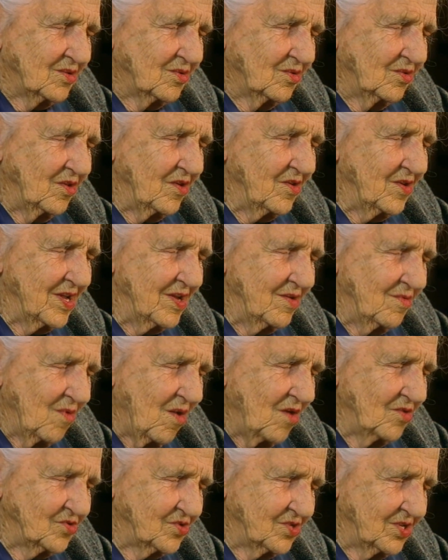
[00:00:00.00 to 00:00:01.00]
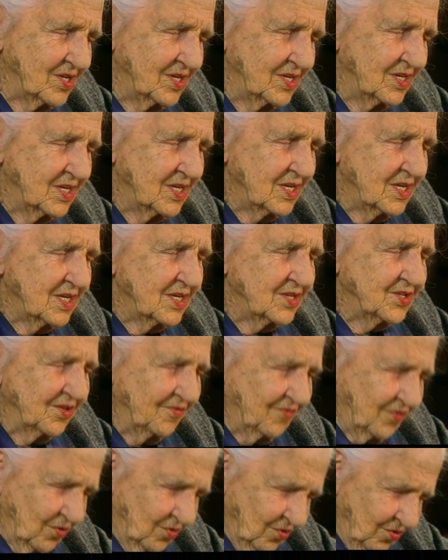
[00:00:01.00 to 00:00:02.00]
Although he was
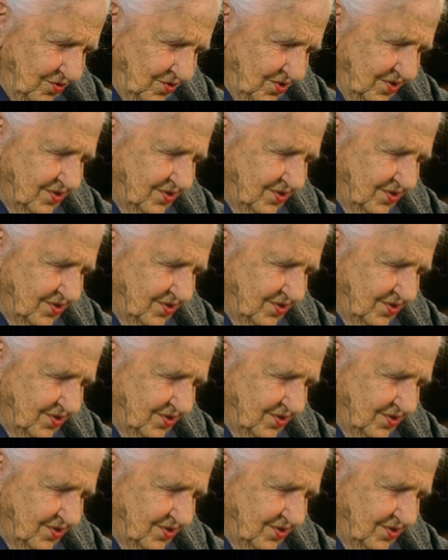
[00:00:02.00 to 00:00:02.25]
difficult